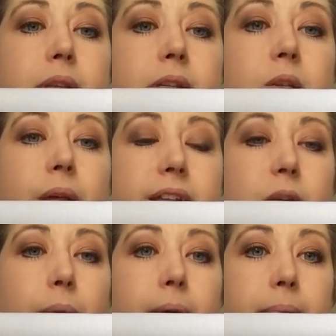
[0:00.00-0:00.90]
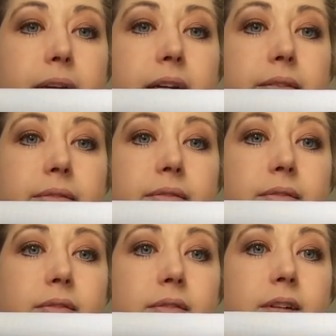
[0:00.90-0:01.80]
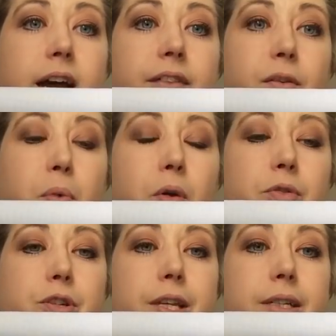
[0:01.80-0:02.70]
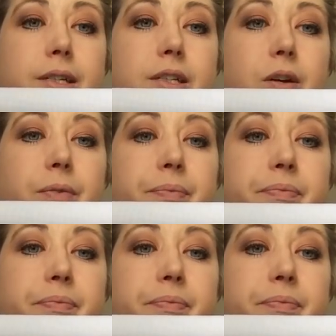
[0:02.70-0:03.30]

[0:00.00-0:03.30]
So that's the way I'm going to kind of approach this, so.